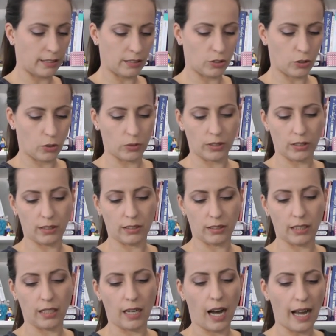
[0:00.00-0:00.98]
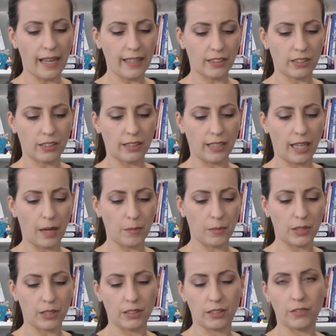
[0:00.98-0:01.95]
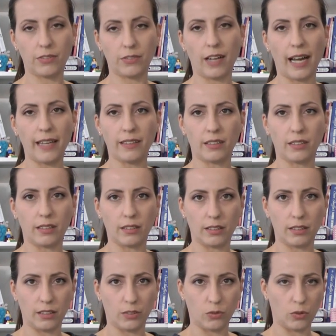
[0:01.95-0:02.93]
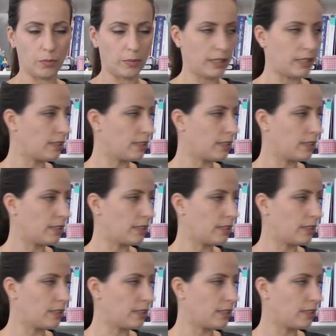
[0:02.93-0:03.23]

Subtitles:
so the higher the number, the finer it will be,